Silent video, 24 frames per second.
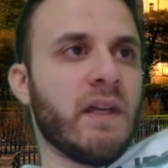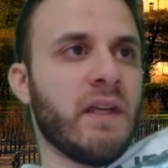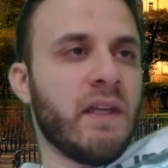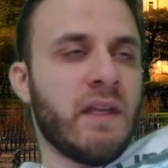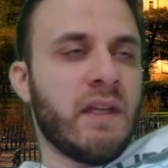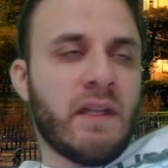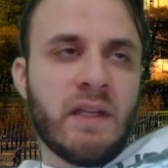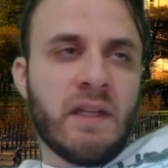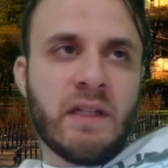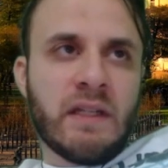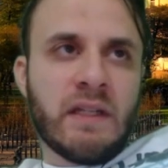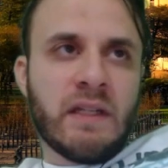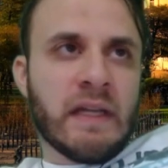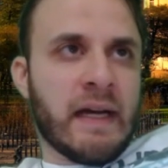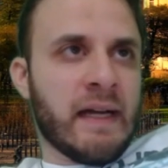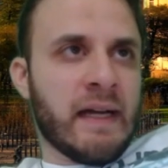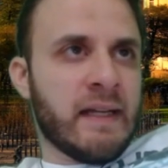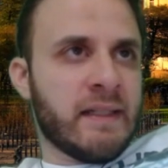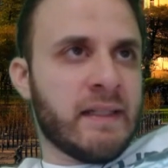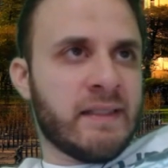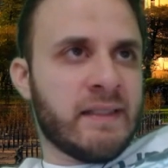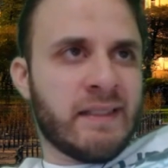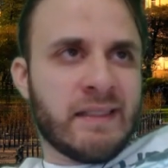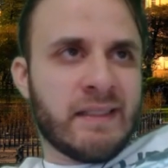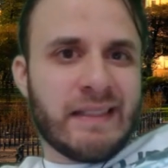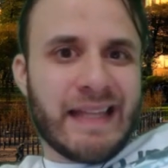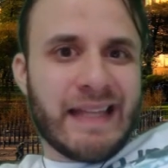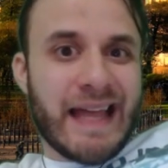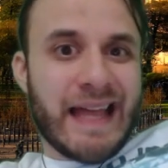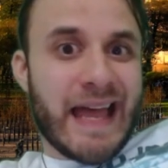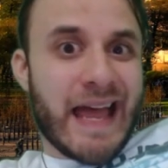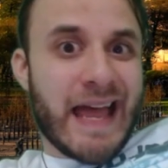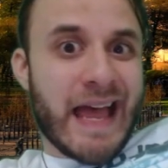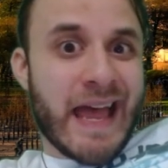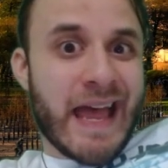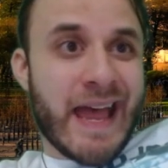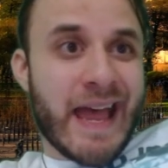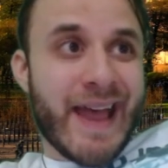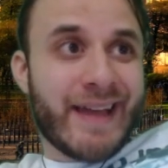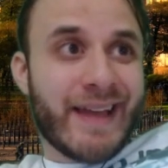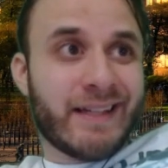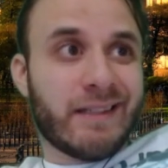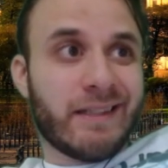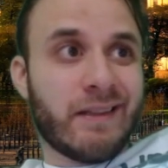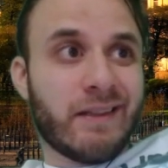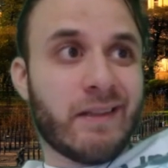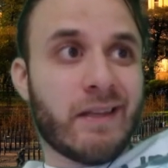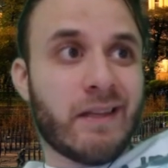He doesn't
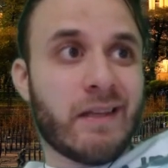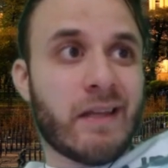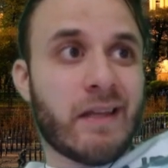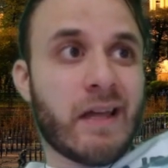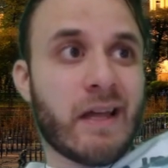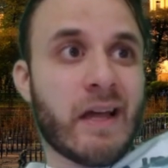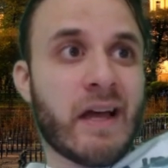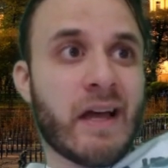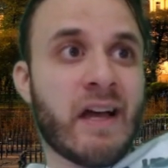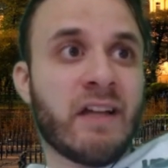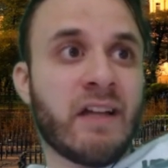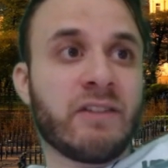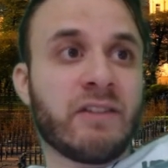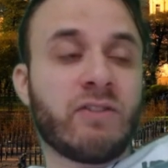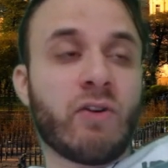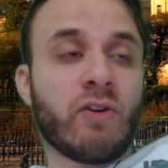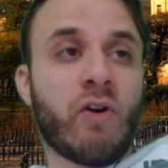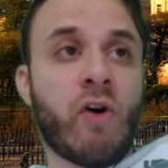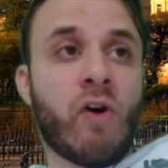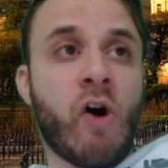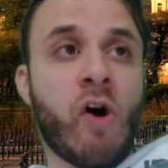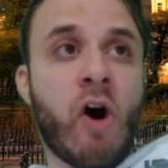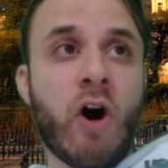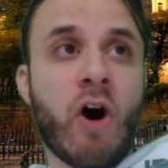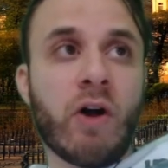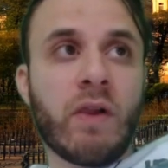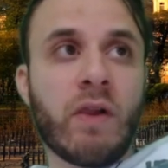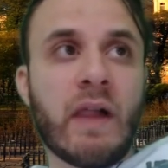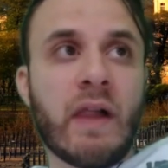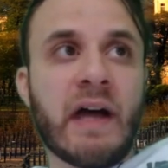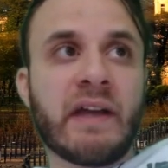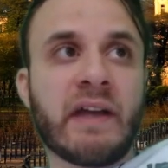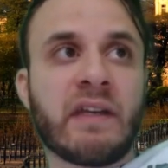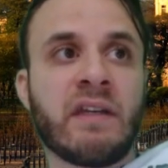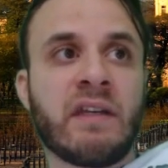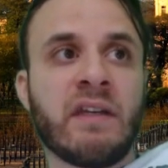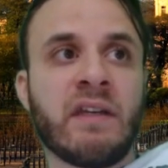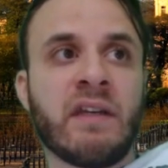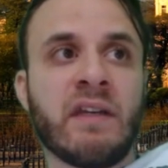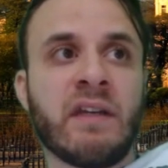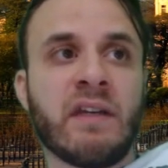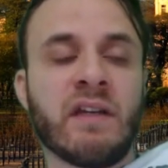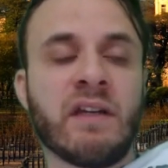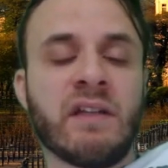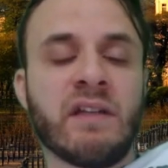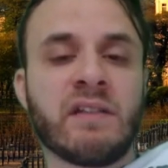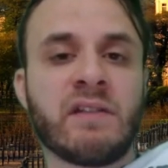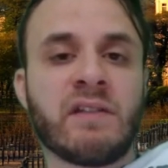act at all like he
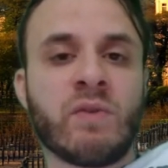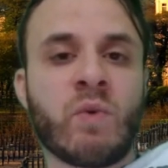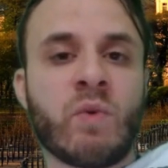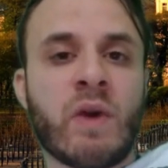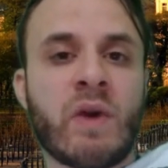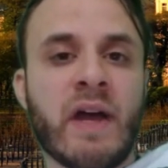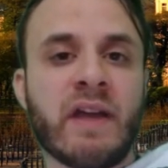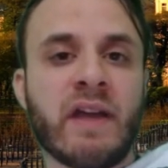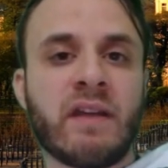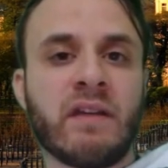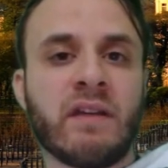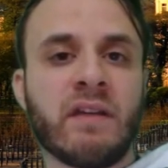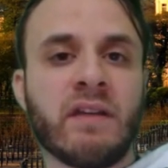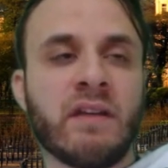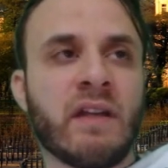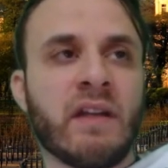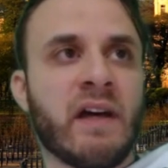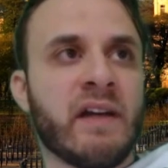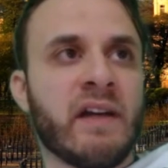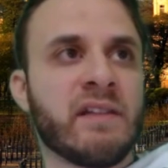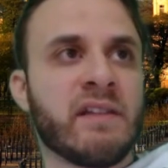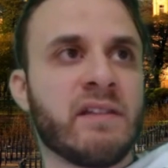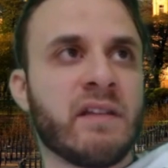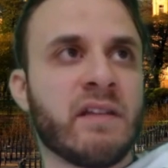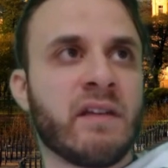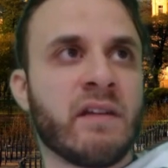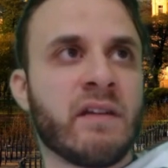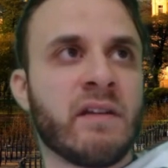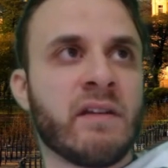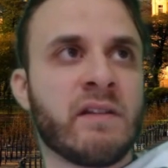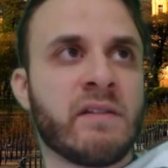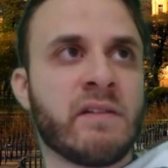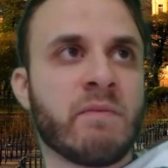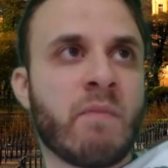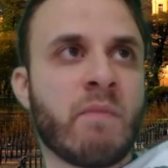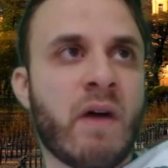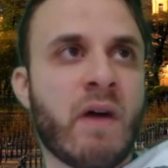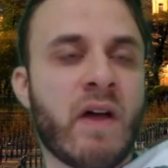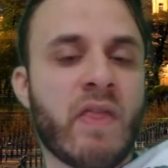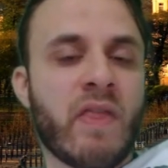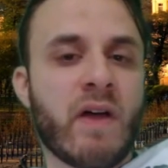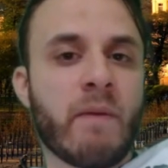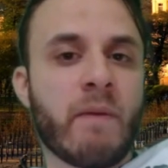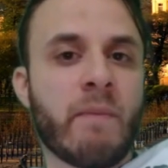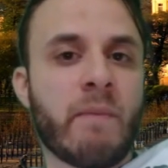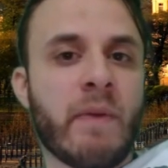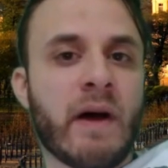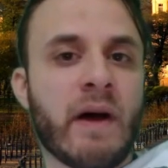is recognizing his
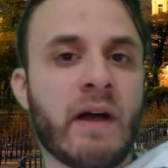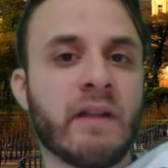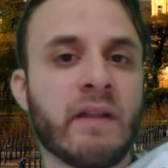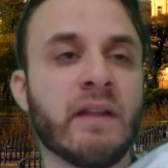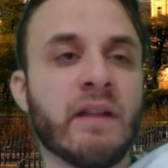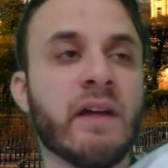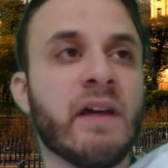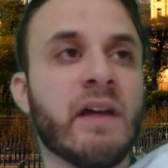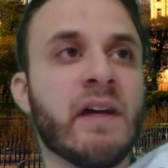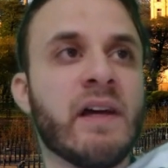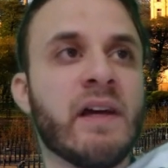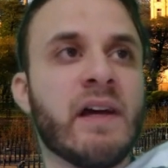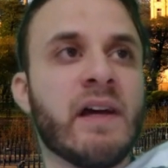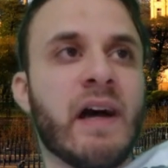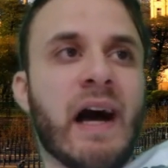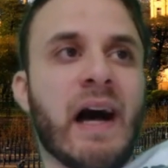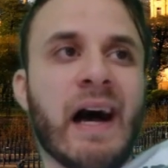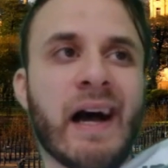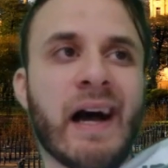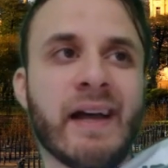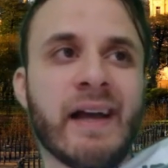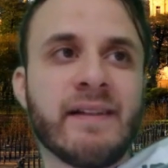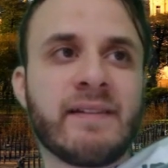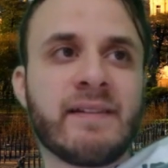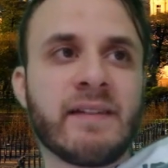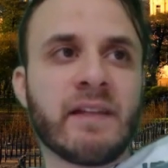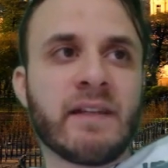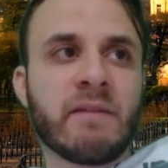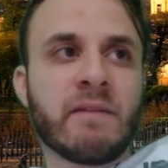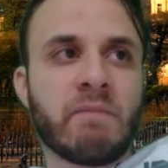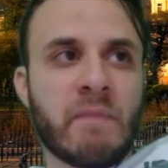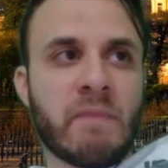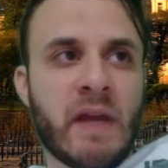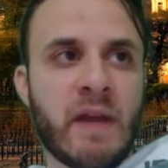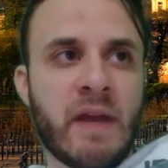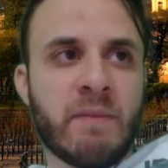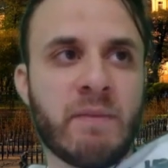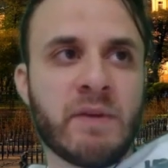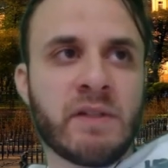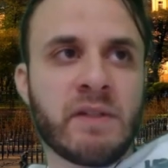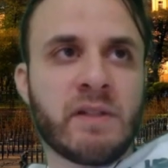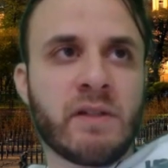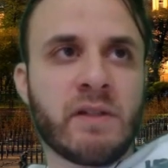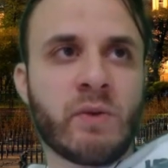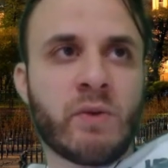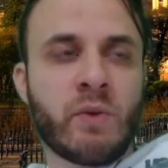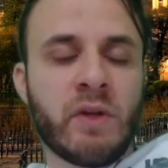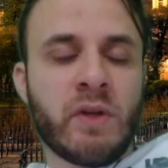mother, but I think maybe
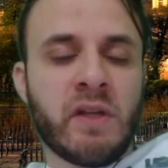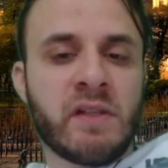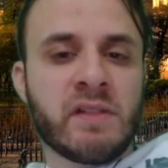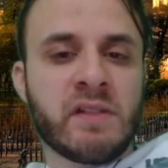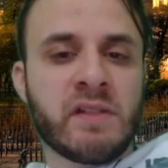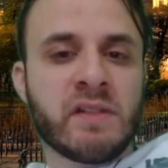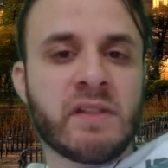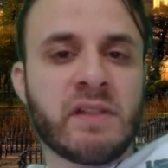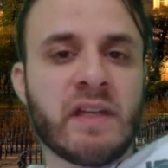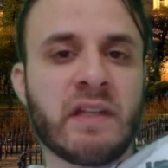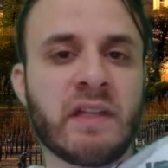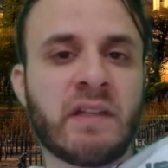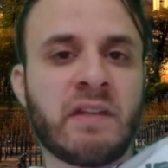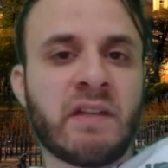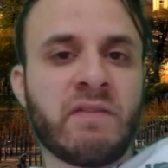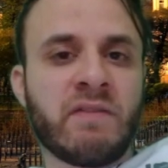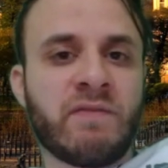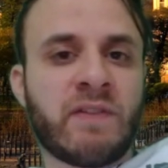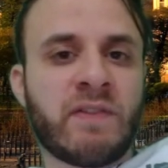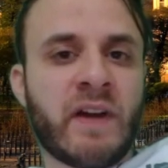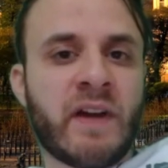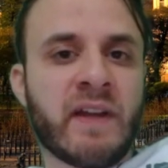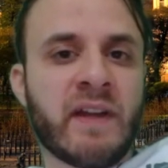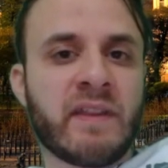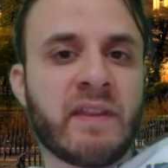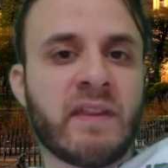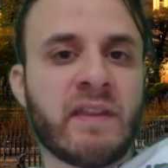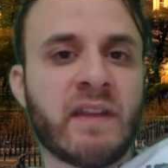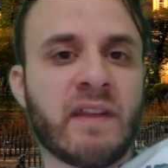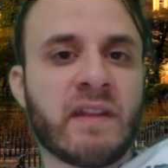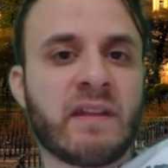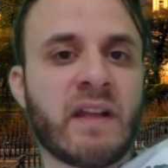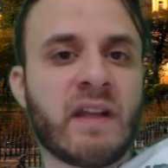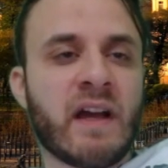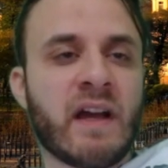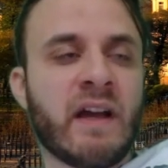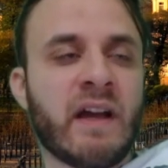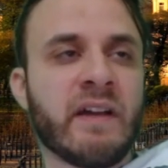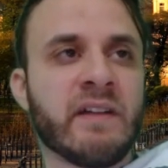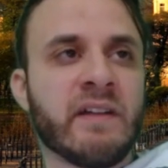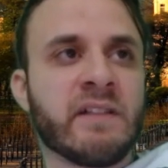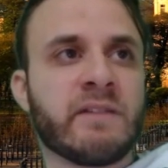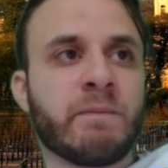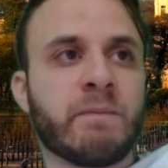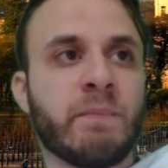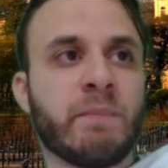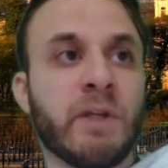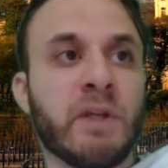the reason that he fired that guy
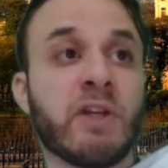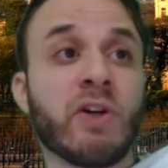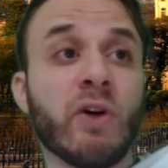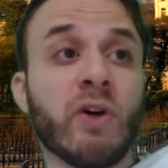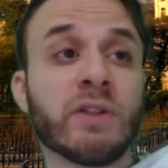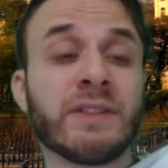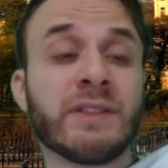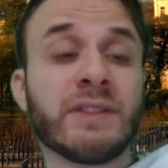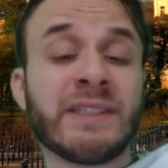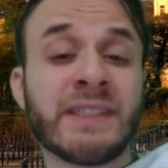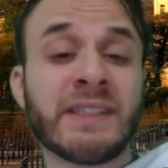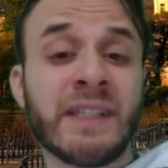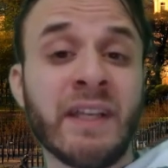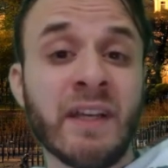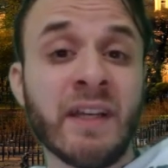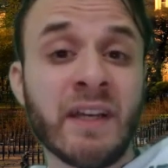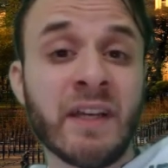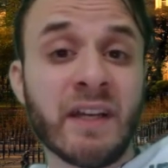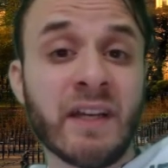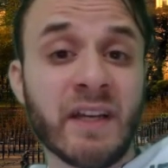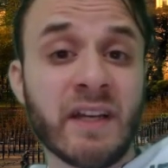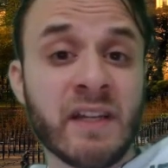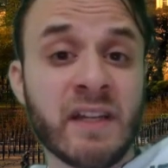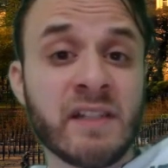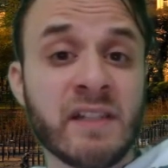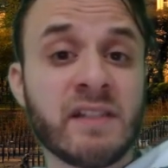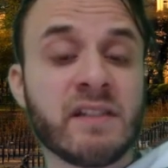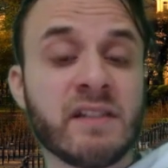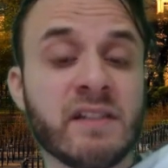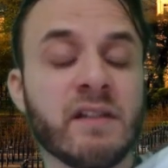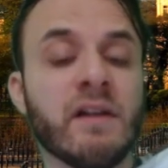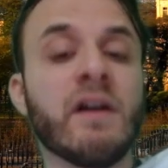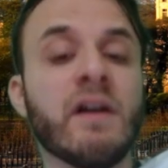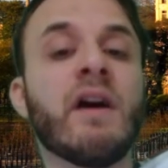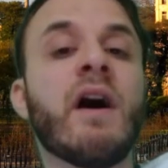is because he is